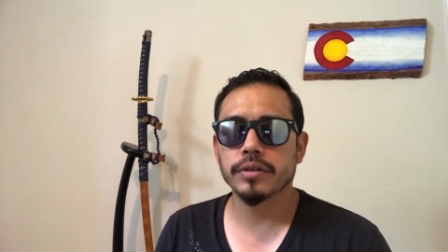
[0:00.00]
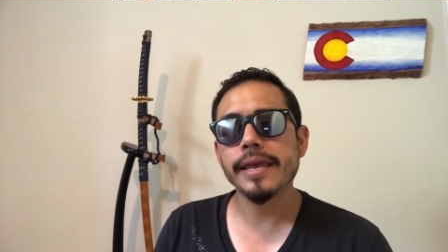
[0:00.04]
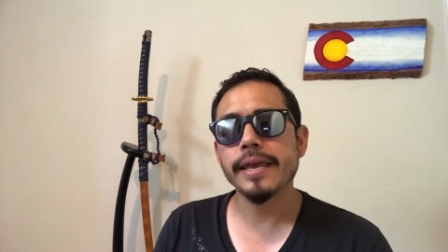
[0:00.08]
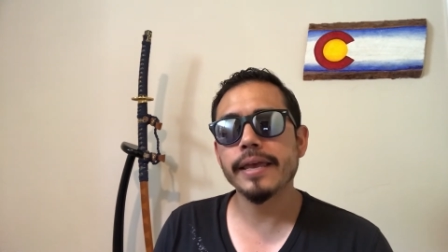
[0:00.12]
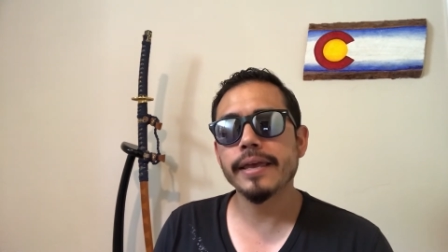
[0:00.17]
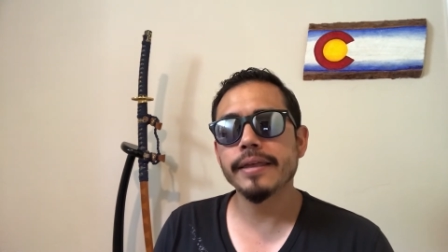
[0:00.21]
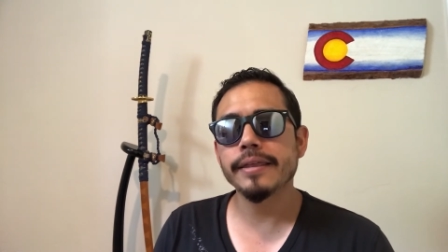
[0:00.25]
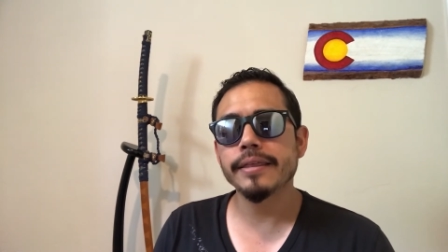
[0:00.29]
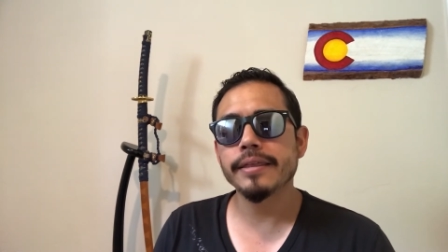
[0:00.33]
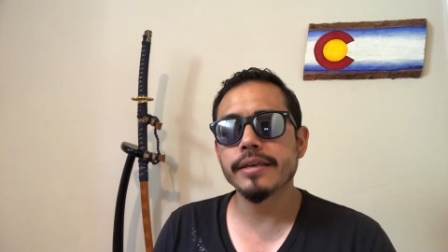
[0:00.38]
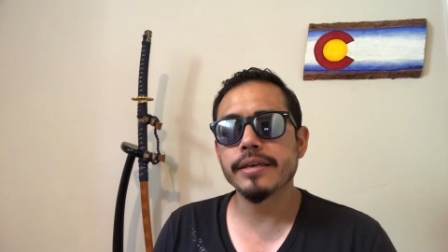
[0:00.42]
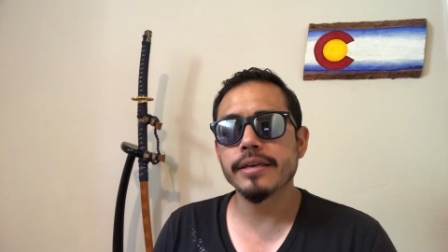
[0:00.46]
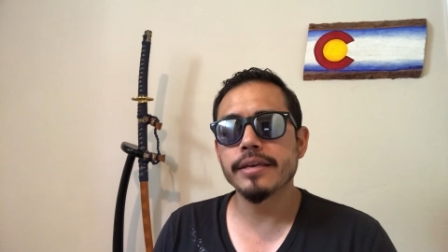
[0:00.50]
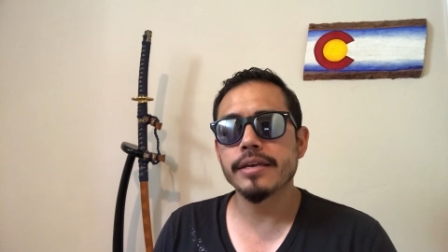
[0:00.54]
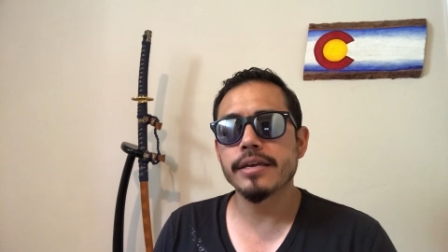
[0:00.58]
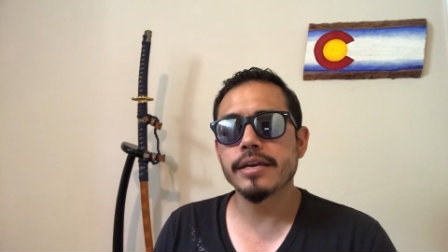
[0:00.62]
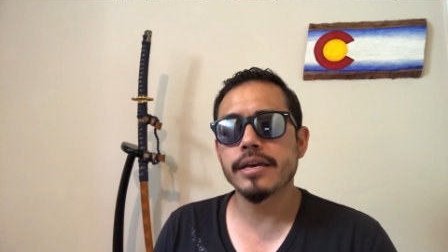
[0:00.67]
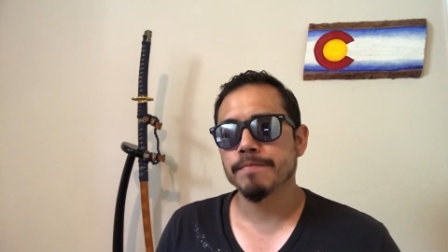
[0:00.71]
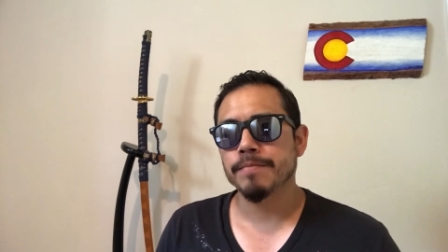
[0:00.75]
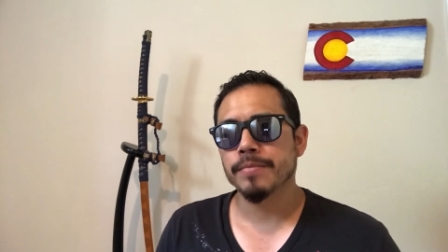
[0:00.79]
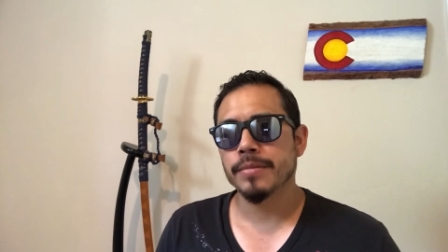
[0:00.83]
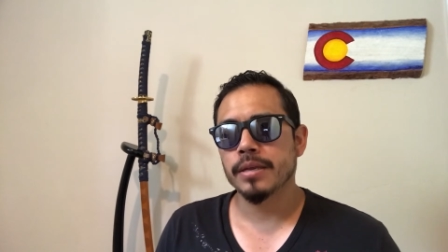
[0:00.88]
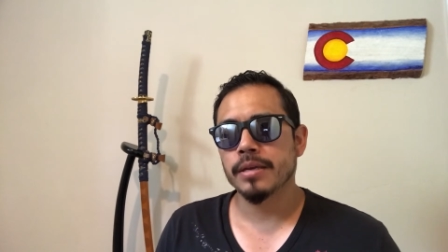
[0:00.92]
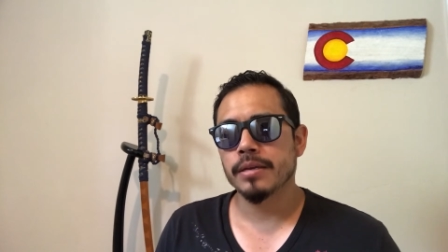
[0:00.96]
in the
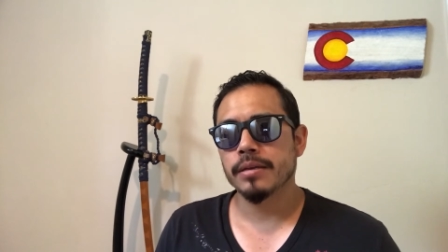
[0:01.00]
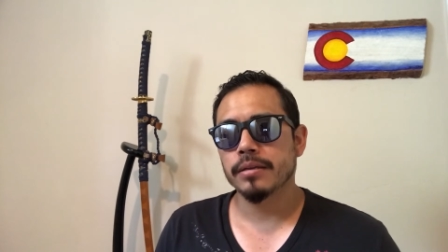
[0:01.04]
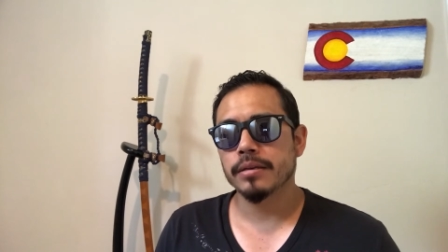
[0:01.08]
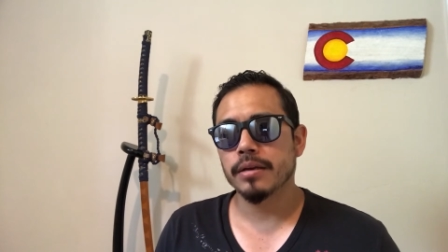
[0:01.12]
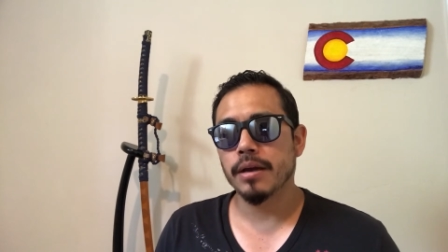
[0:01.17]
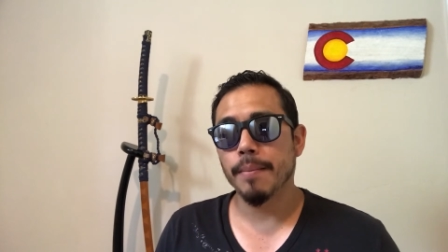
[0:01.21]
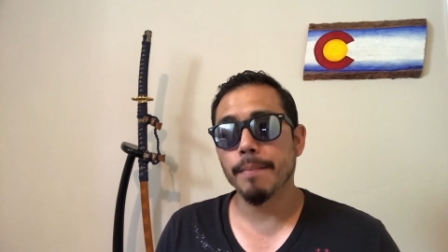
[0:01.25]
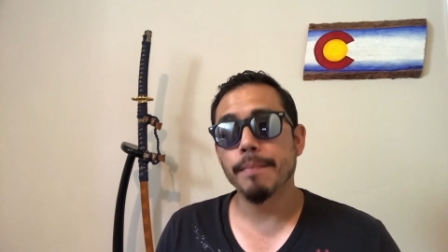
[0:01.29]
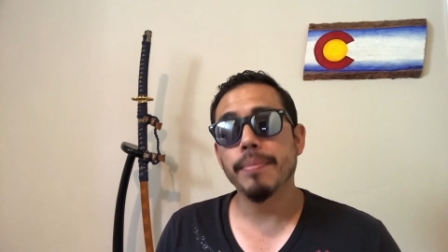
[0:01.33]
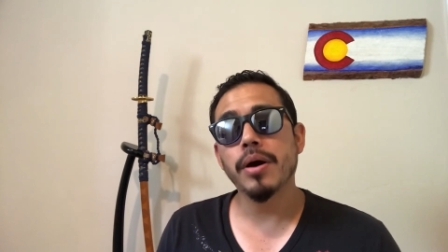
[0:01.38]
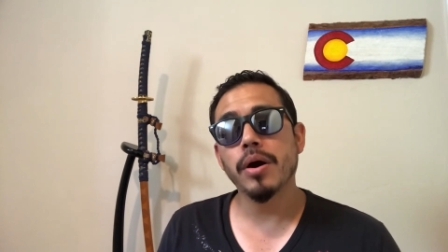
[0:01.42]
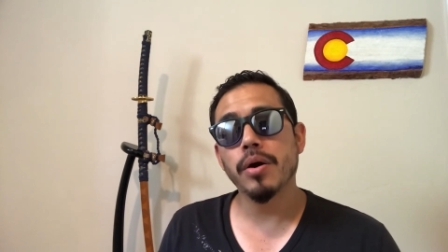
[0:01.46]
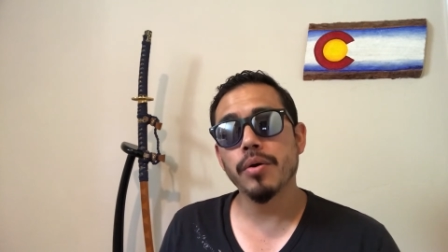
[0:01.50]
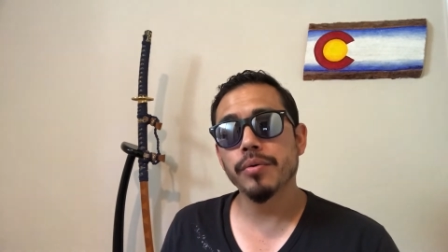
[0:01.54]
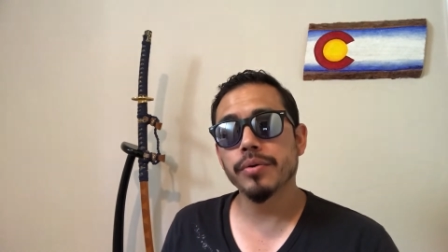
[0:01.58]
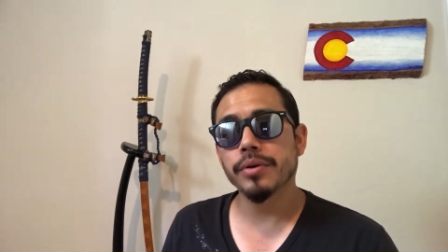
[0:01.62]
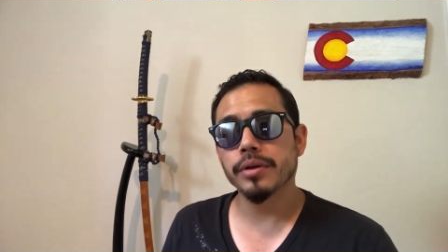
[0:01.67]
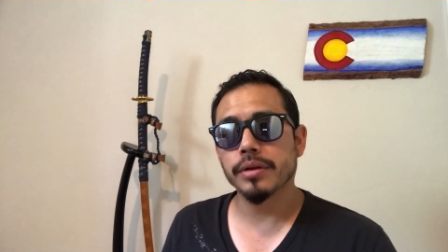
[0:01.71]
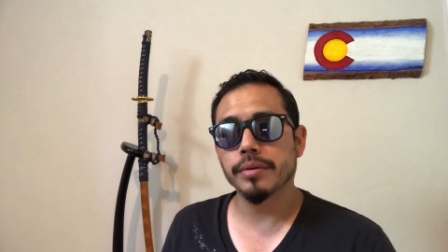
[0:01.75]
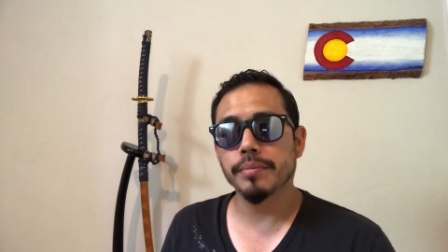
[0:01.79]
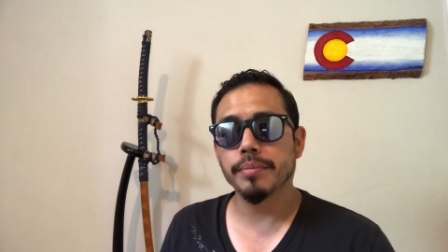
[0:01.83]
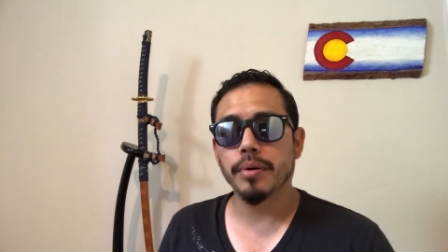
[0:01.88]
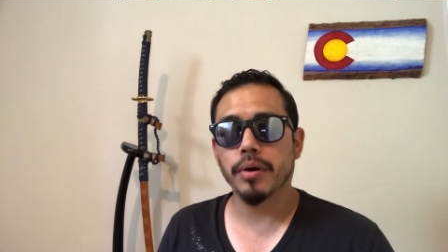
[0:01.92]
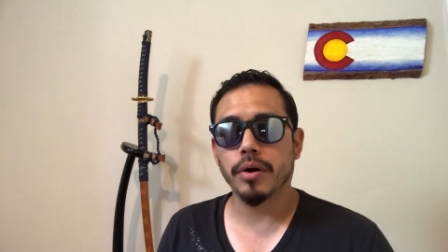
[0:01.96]

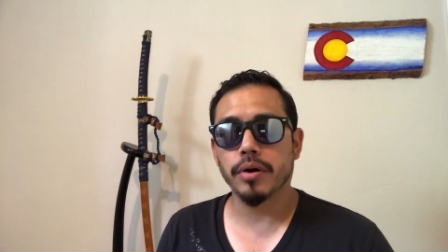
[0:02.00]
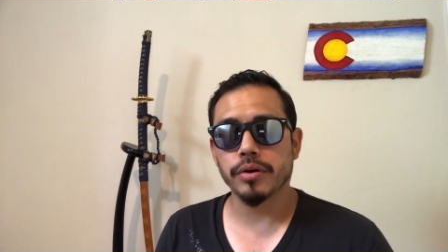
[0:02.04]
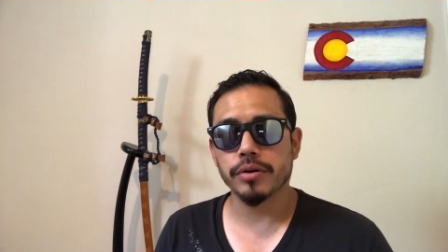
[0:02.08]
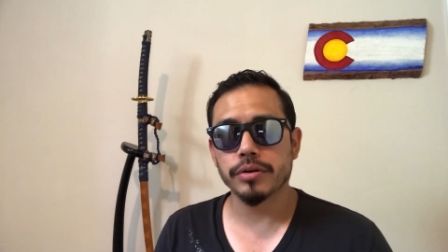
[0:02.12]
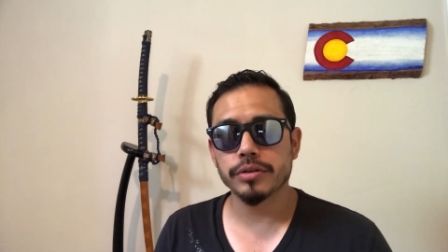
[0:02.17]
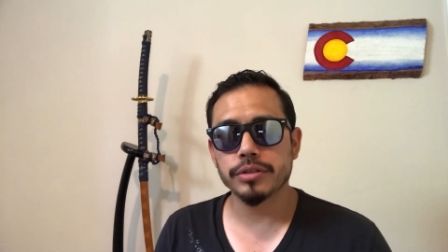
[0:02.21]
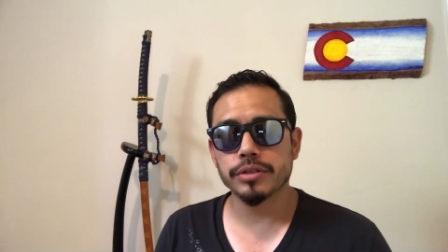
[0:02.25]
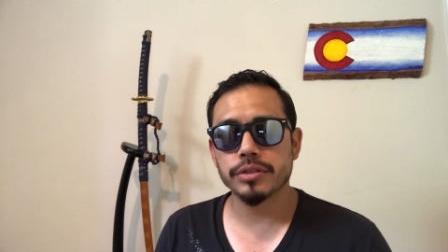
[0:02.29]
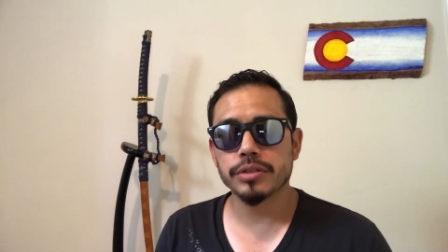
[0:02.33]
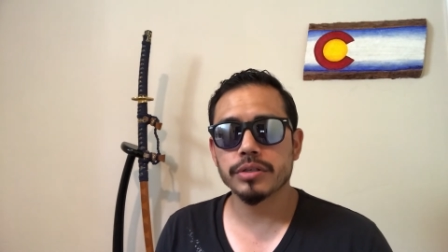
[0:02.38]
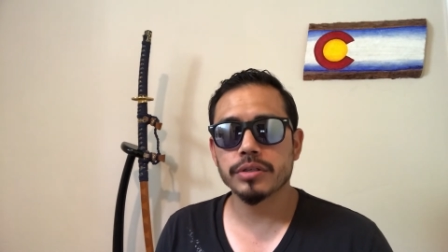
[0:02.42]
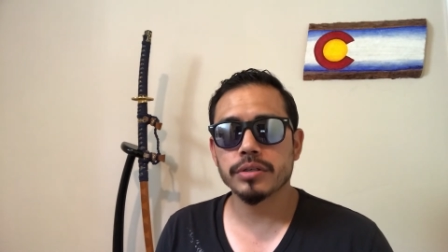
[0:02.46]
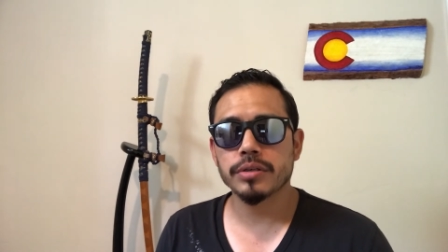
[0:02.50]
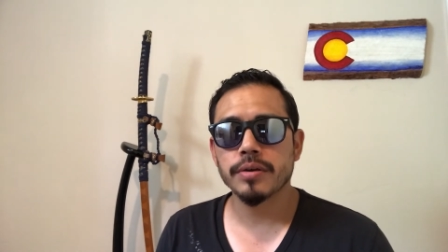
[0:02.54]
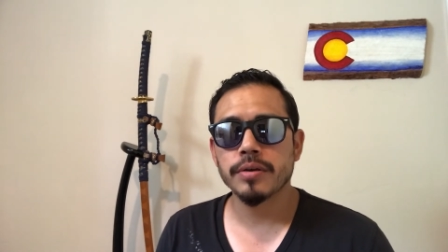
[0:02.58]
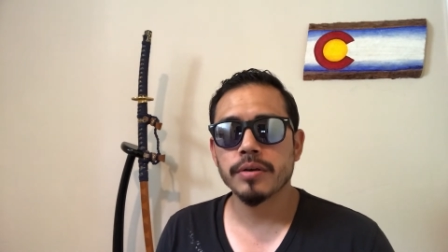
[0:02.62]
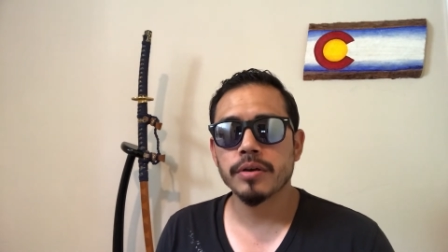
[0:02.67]
component parts.